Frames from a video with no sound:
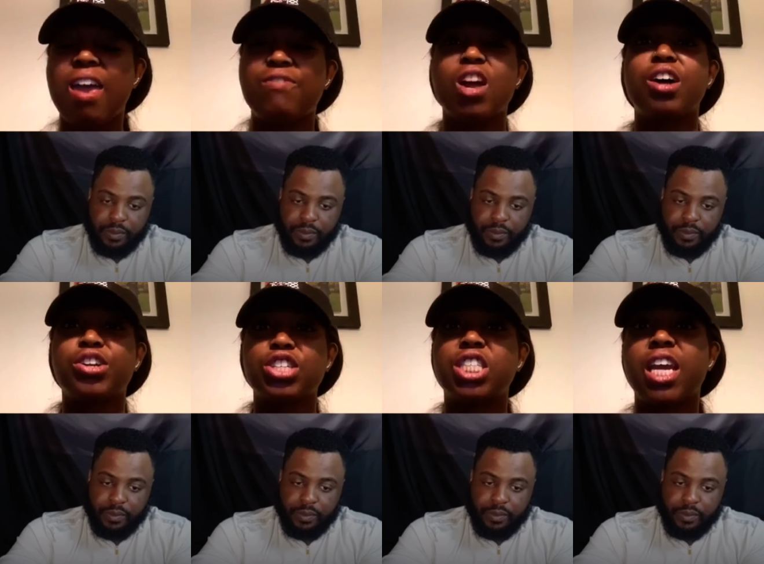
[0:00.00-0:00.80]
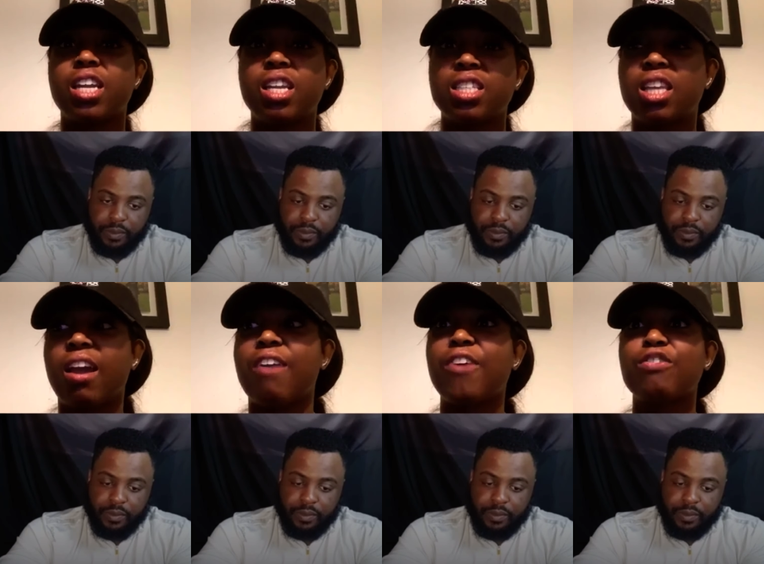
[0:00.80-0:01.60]
Speaker 1: if the understanding is
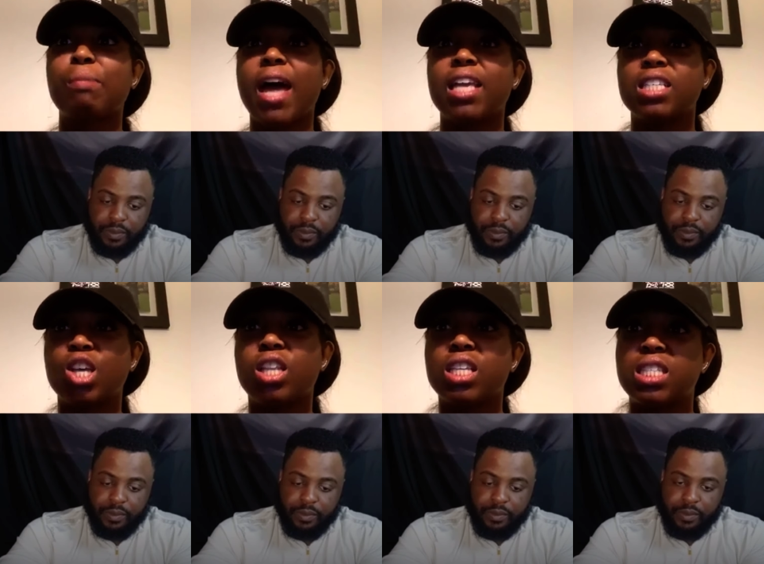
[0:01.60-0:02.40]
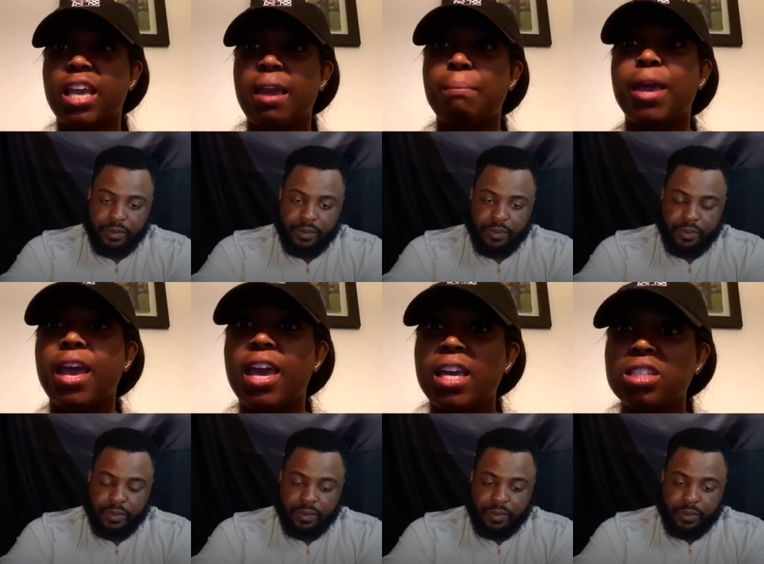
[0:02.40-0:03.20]
there, if everybody is on the same
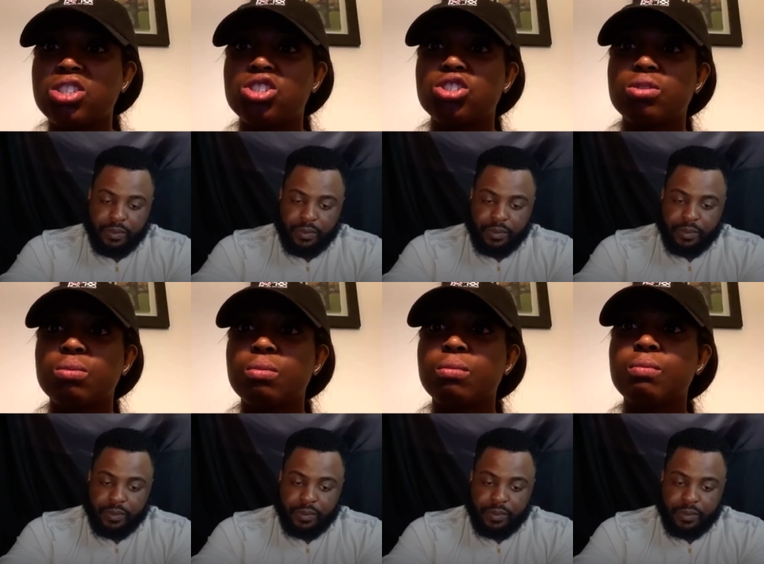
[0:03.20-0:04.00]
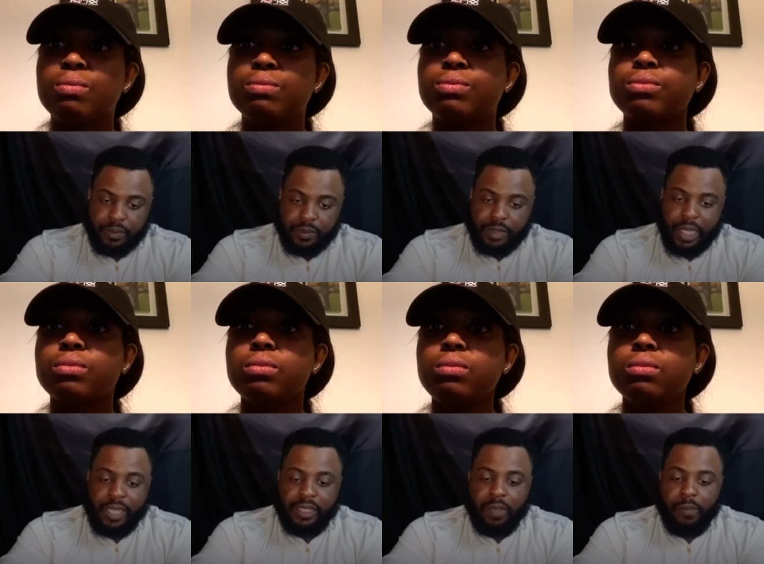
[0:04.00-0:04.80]
page.
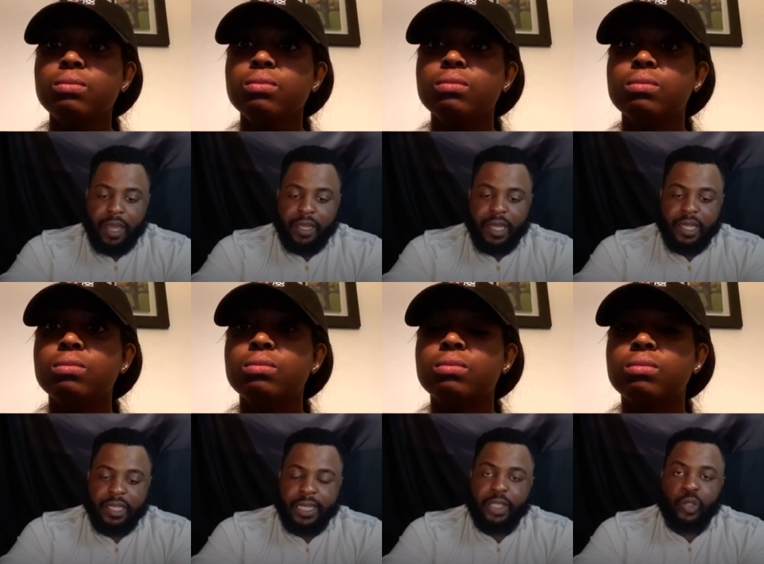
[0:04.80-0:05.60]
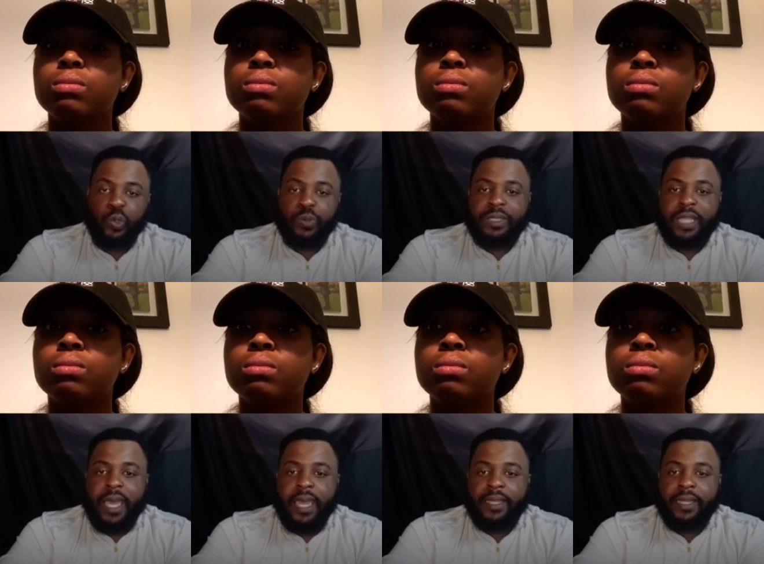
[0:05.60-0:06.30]
Speaker 2: Now somebody got to get their tubes tied.